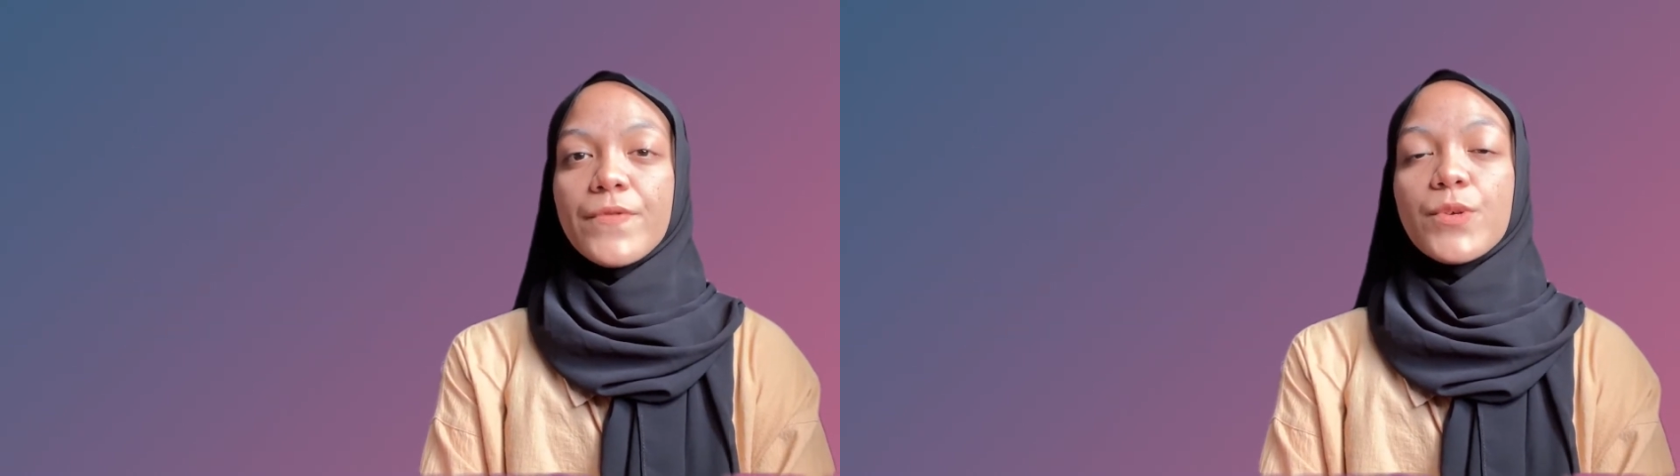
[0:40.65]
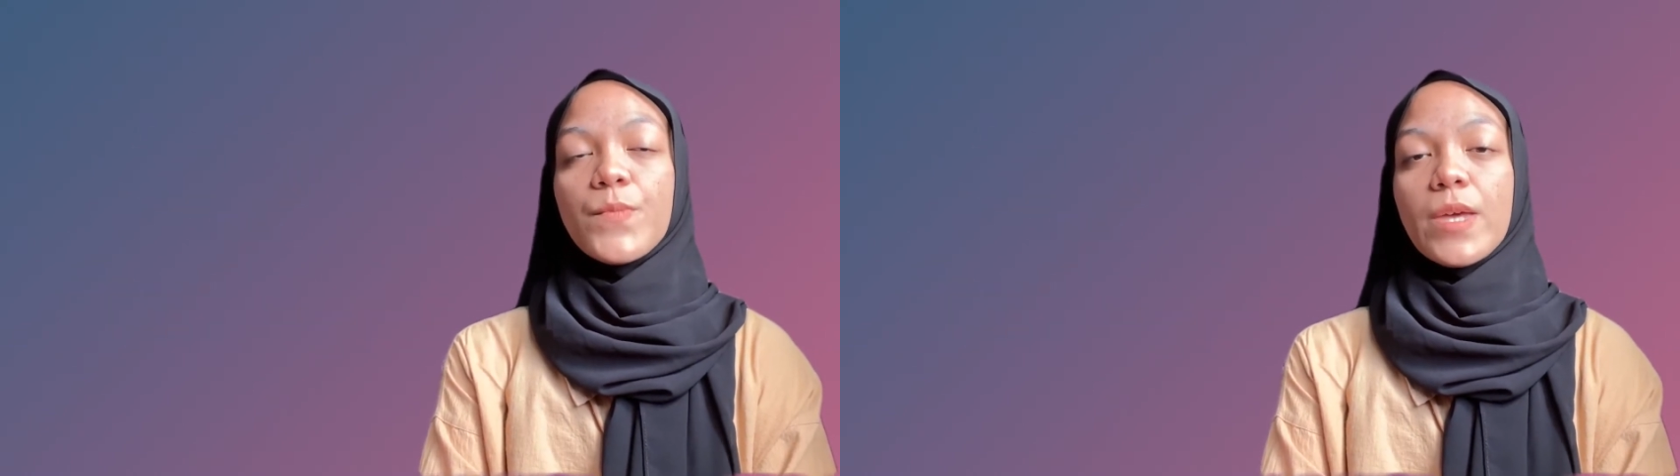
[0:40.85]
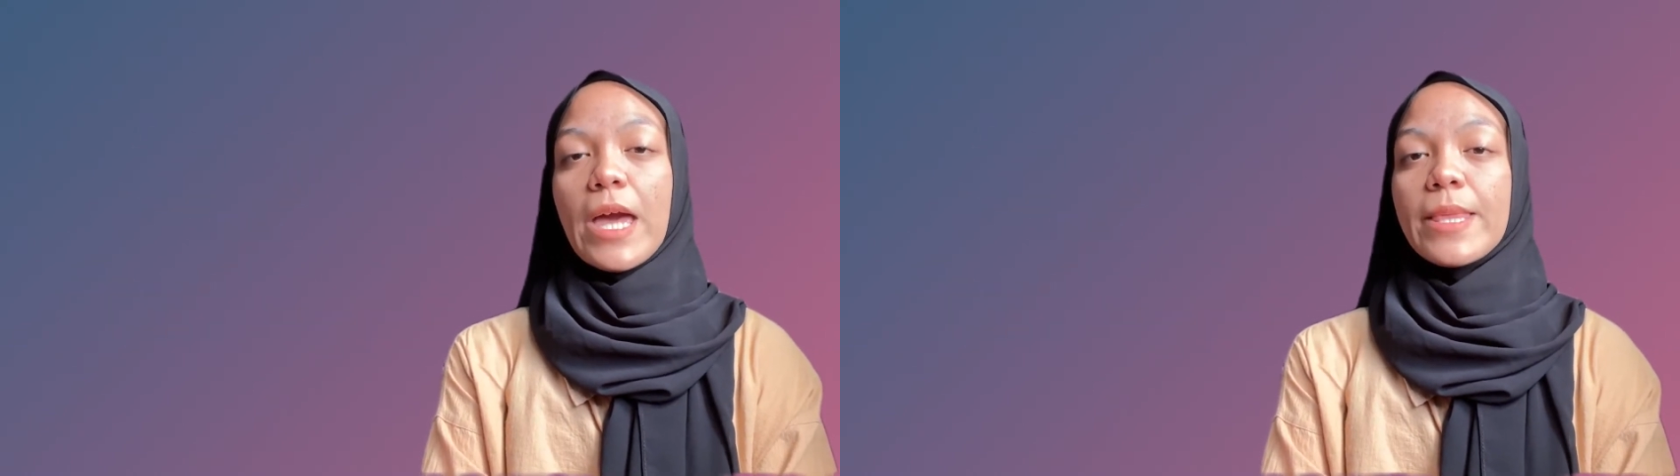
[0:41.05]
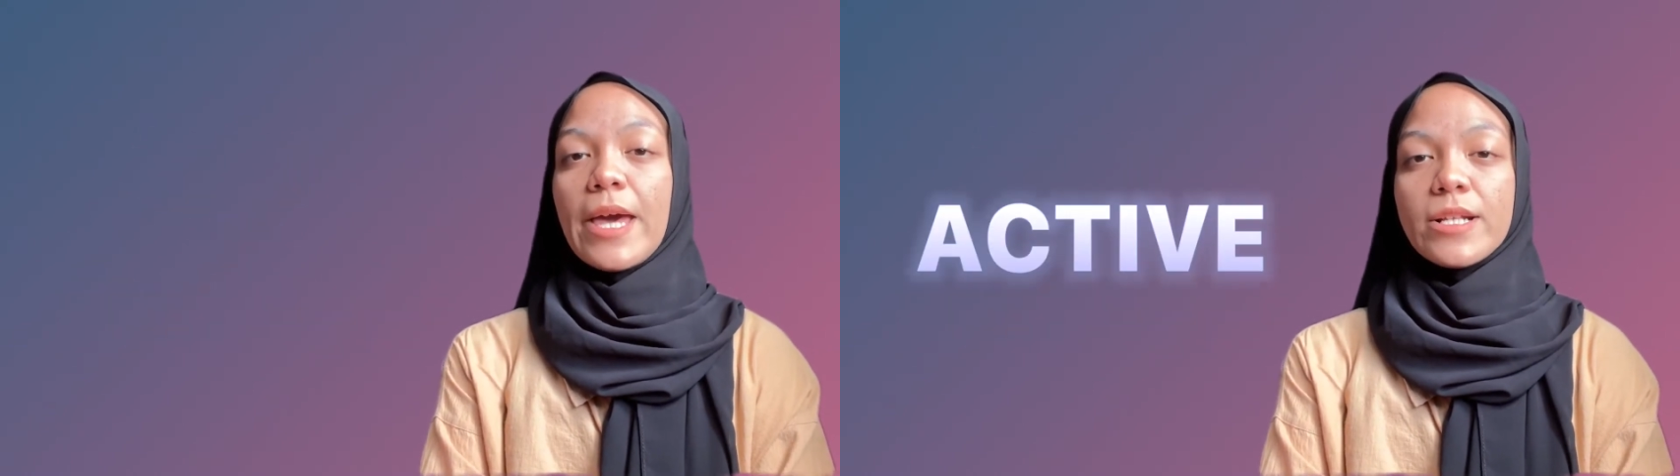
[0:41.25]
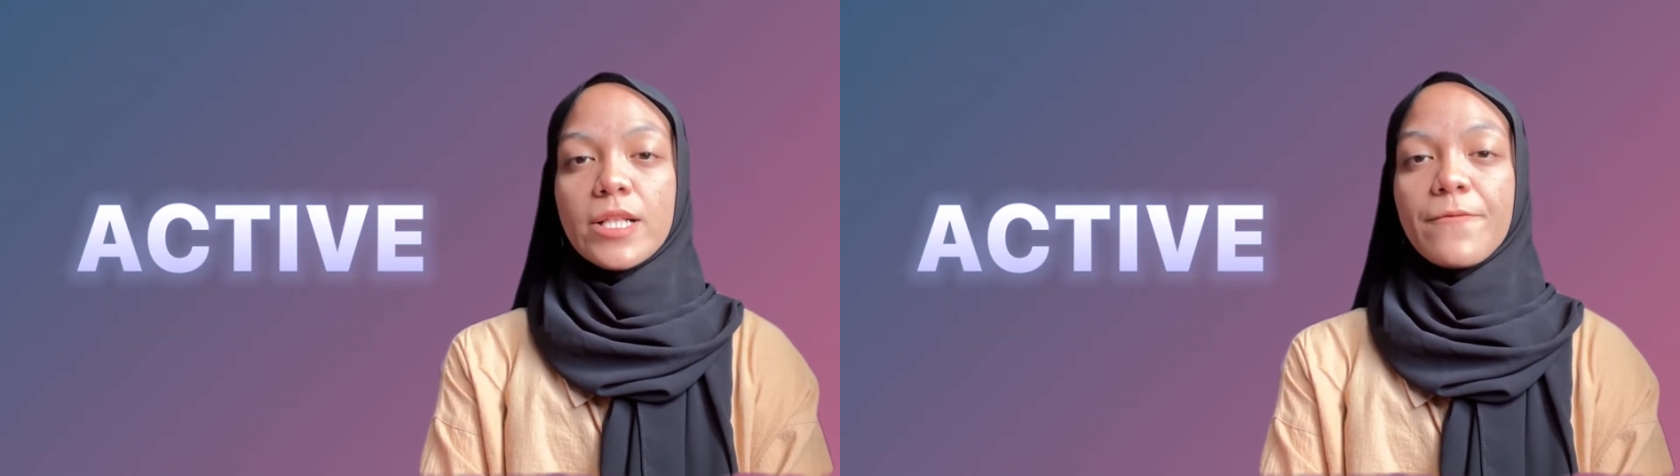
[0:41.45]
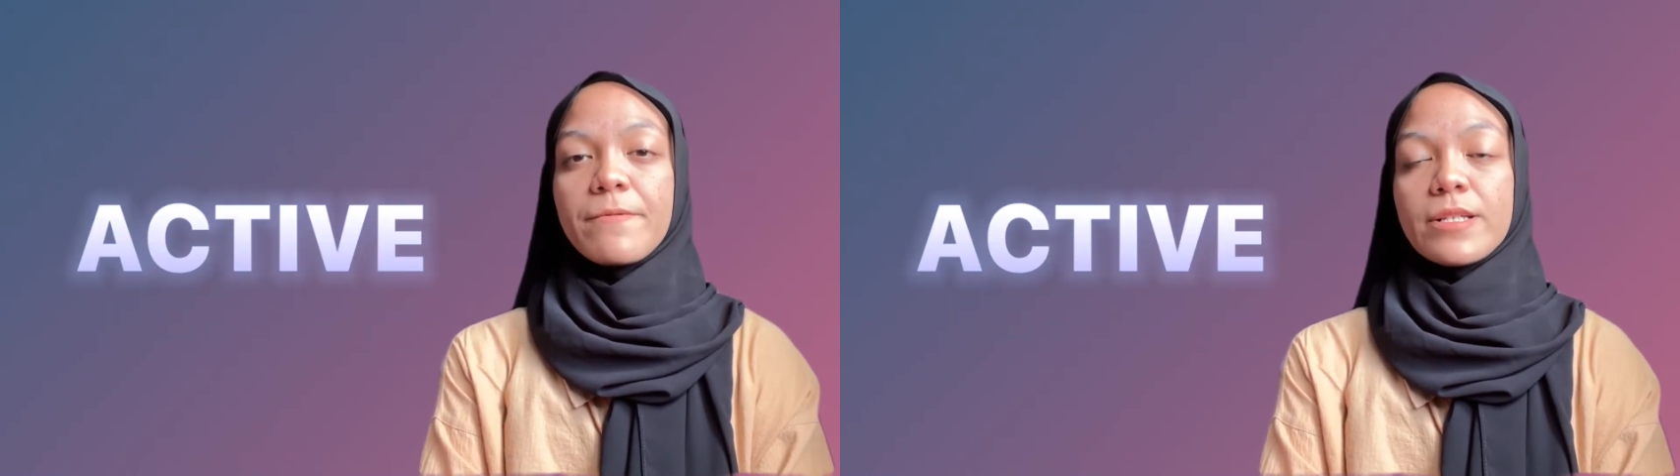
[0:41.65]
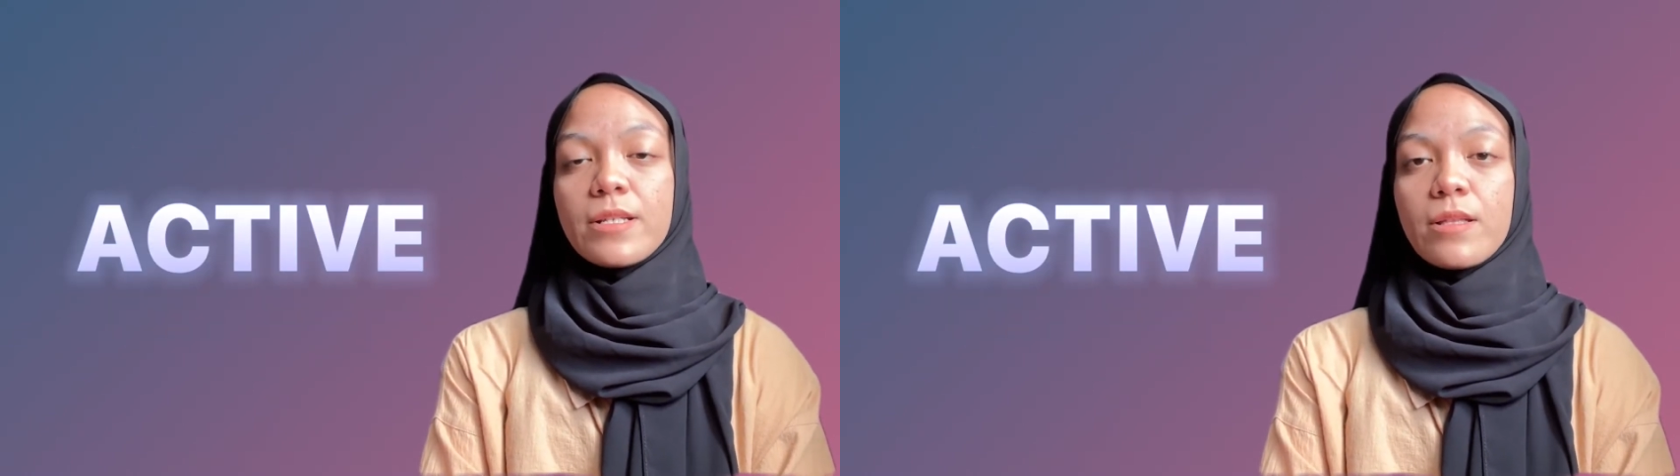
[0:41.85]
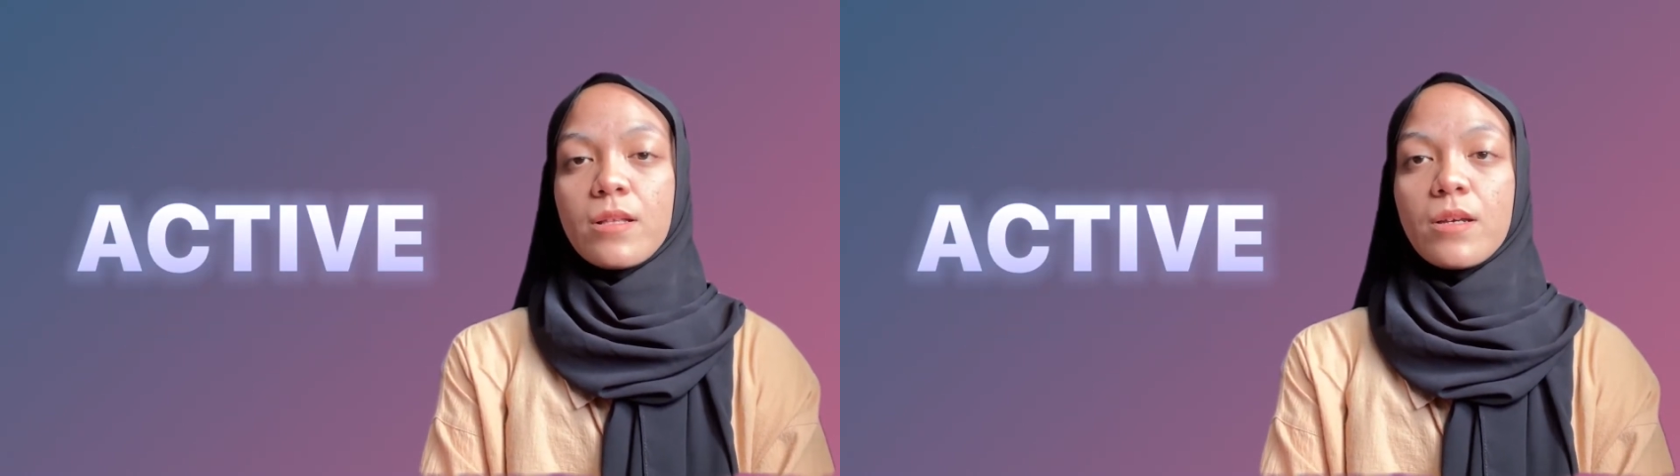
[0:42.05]
to be an active
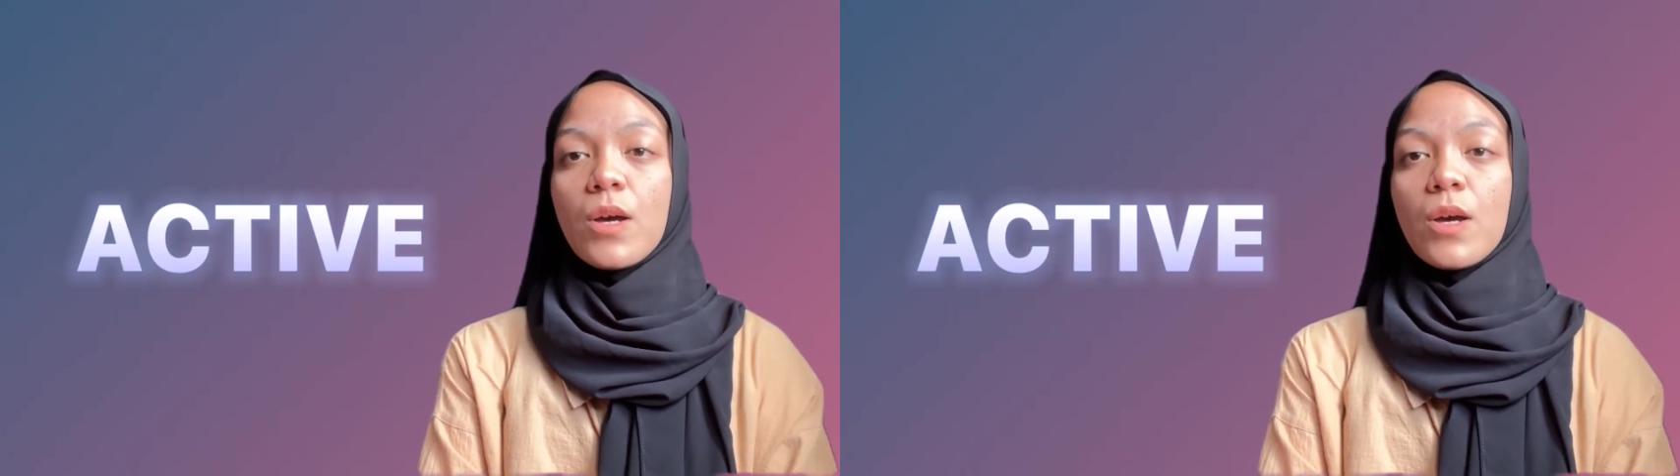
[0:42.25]
person.